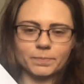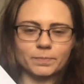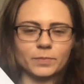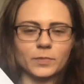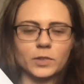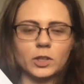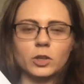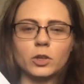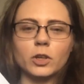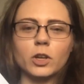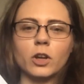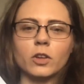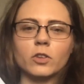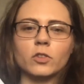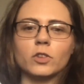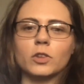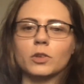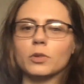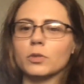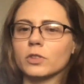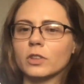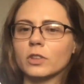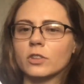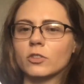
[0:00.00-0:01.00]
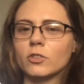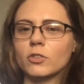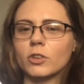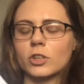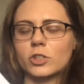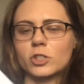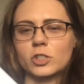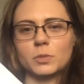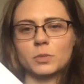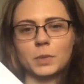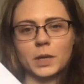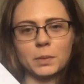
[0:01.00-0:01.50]
You can also use
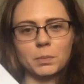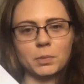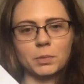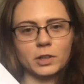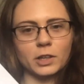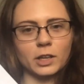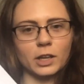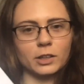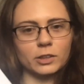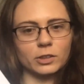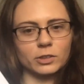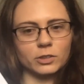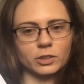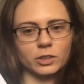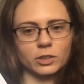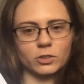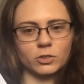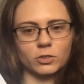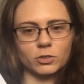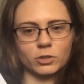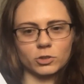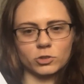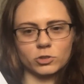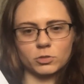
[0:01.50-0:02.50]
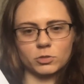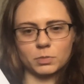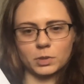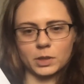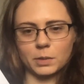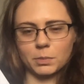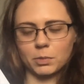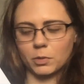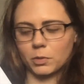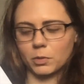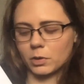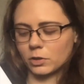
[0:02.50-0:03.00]
construction paper. Colored construction
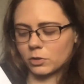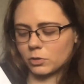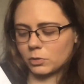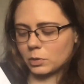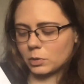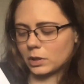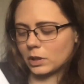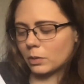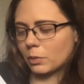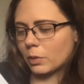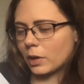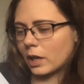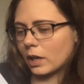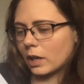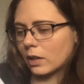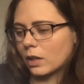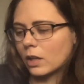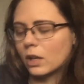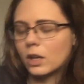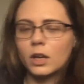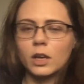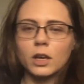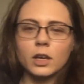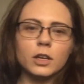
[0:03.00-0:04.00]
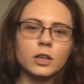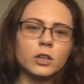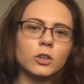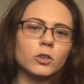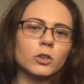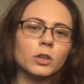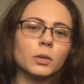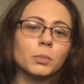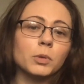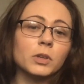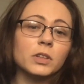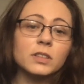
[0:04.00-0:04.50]
paper works really well. You
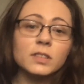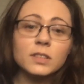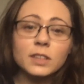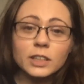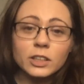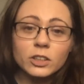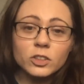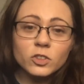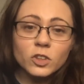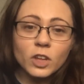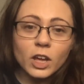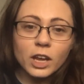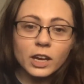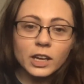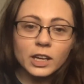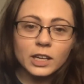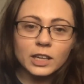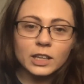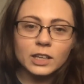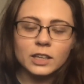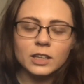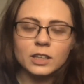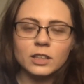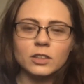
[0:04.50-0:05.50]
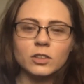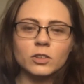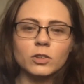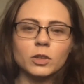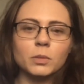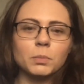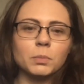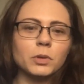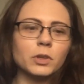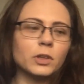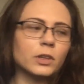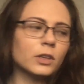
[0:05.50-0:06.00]
can put stickers on it. You
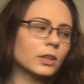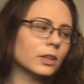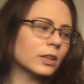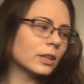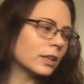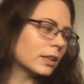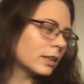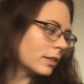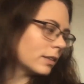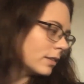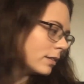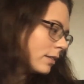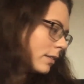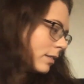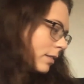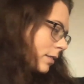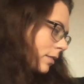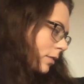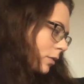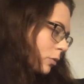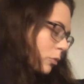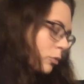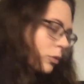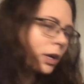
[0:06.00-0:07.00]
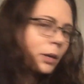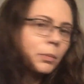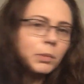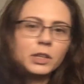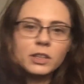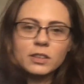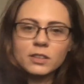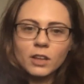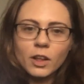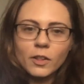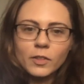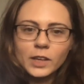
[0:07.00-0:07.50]
can put
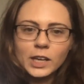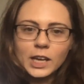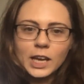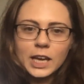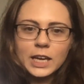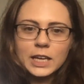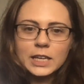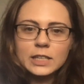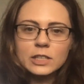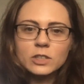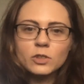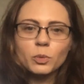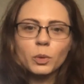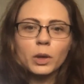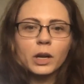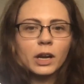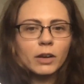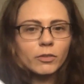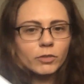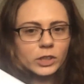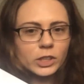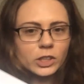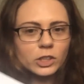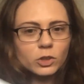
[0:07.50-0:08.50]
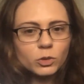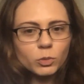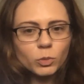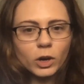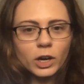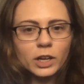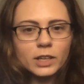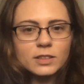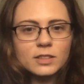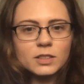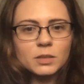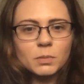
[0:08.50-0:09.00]
ribbons on the end, whatever you
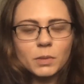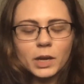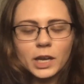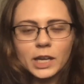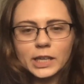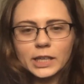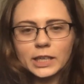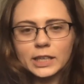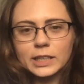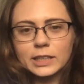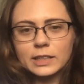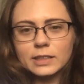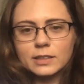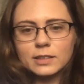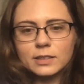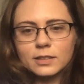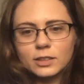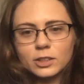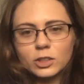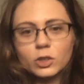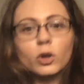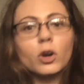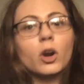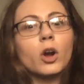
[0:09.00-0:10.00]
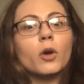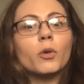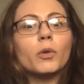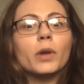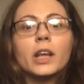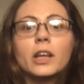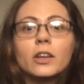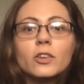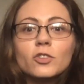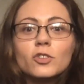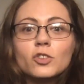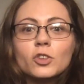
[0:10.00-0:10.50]
want to make it your own
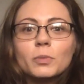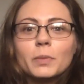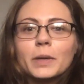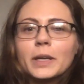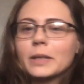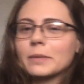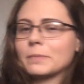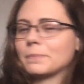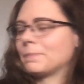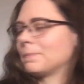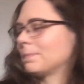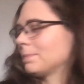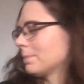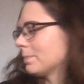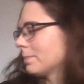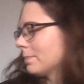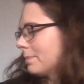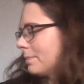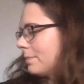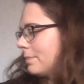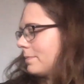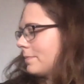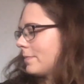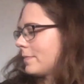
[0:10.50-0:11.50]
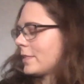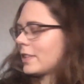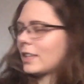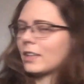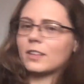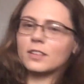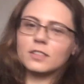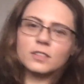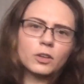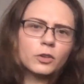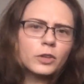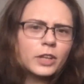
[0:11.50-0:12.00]
instrument.
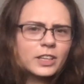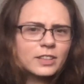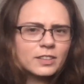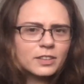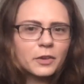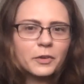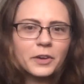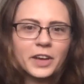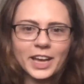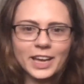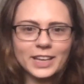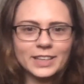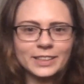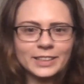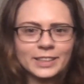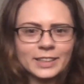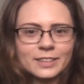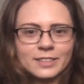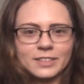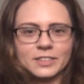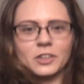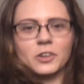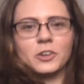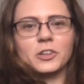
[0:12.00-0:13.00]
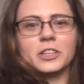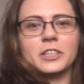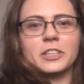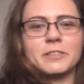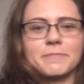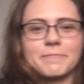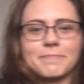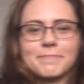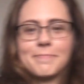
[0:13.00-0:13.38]
So let's go ahead and get started.